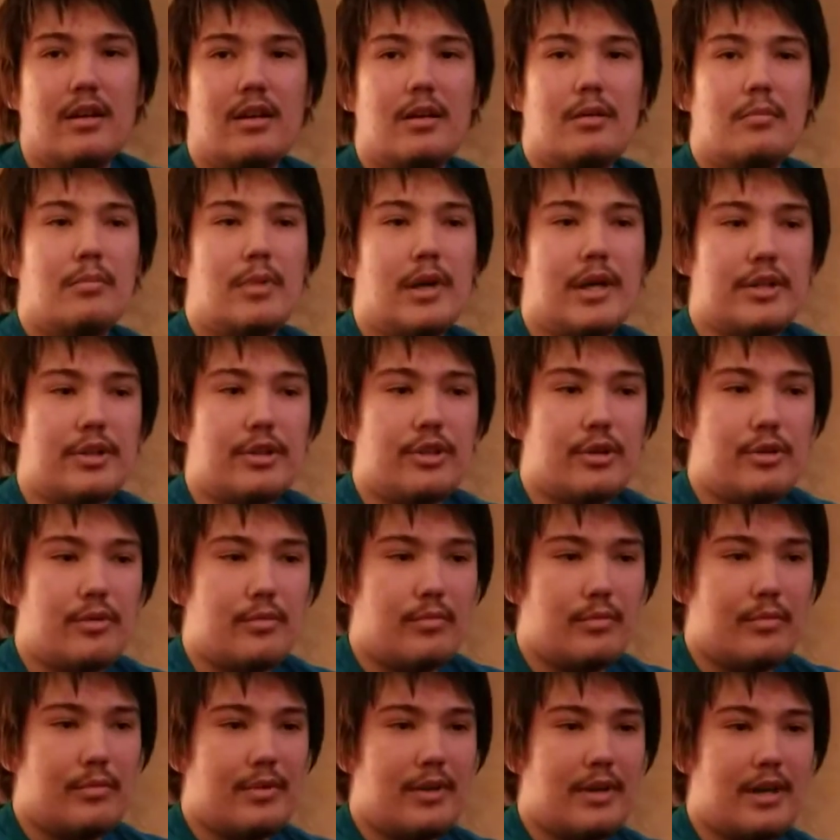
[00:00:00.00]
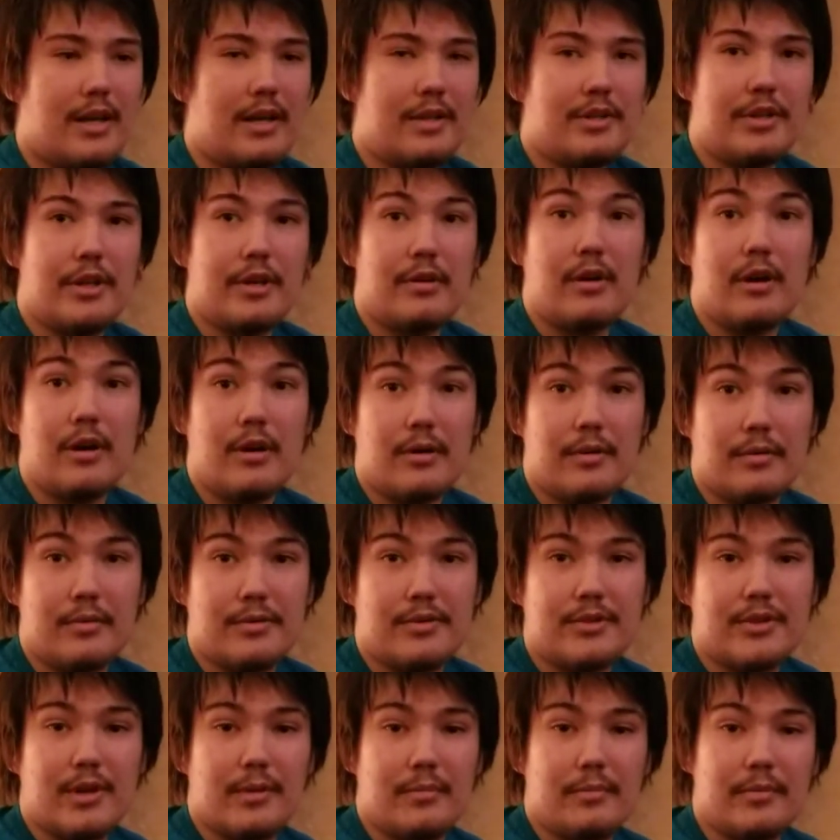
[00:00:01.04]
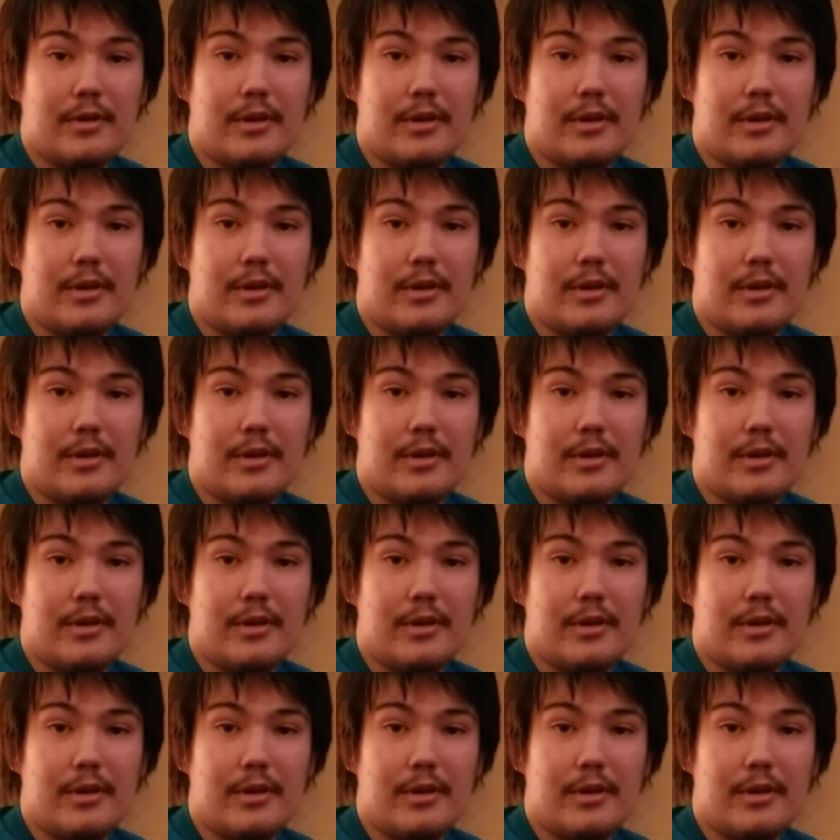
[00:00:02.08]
But there are some